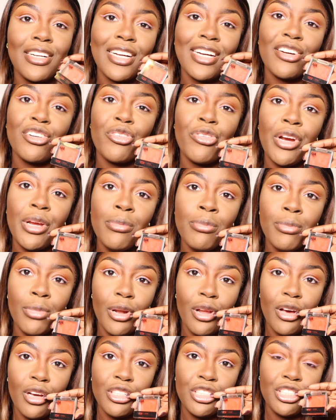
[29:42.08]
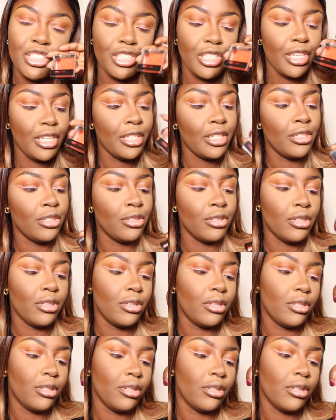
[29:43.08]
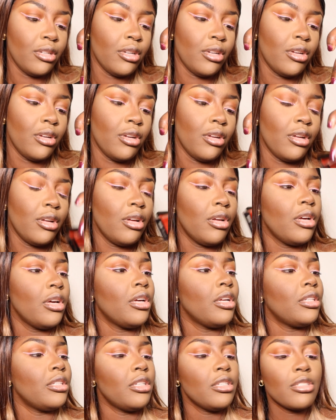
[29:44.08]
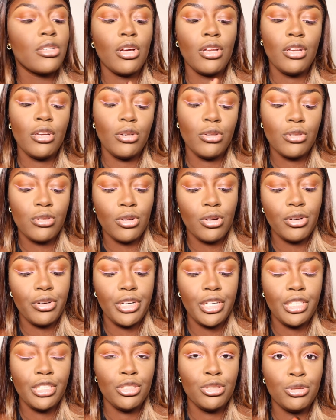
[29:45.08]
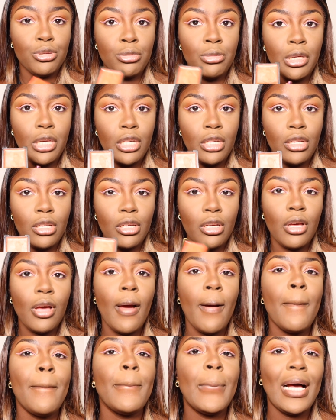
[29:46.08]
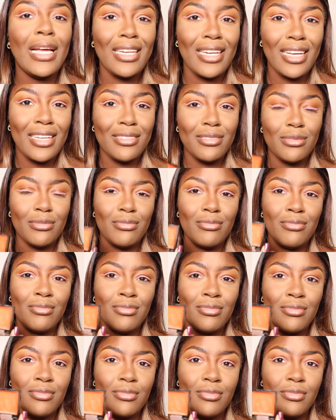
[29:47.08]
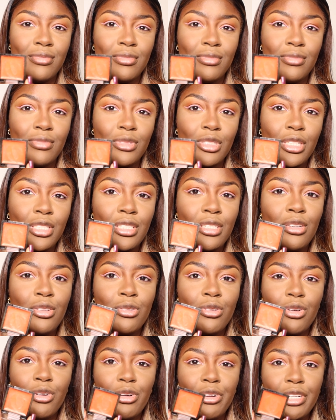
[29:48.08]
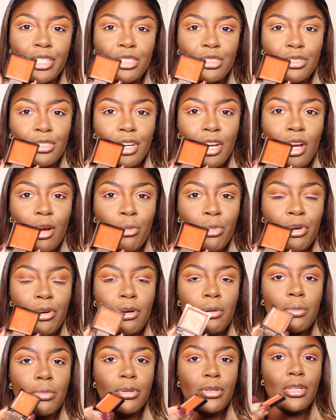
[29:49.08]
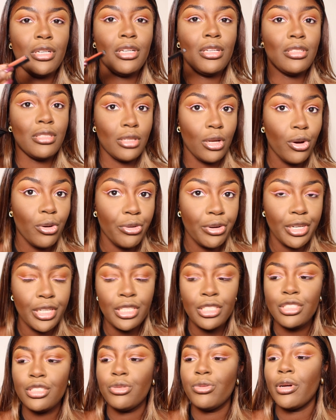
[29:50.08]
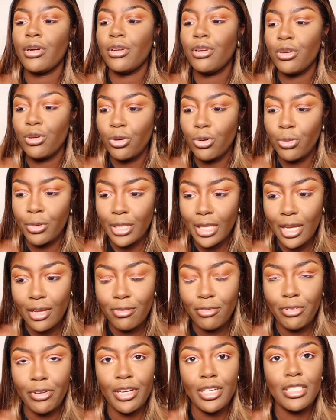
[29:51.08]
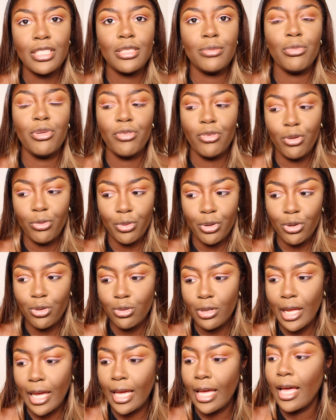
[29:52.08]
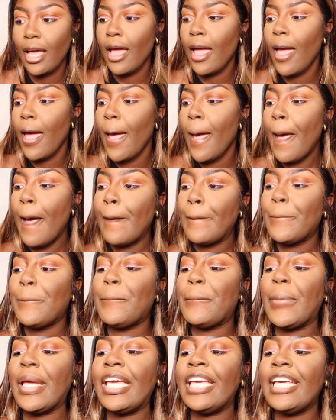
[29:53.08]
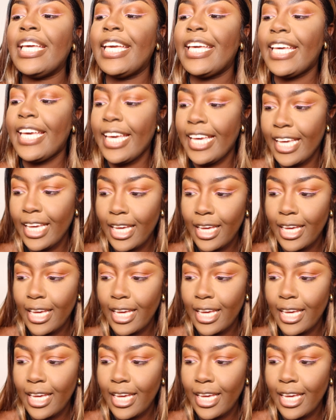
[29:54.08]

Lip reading: cream blush in this color. Looks orange to me, and that doesn't look orange on camera, but it's orange. We're gonna go with that first before we go like pinky.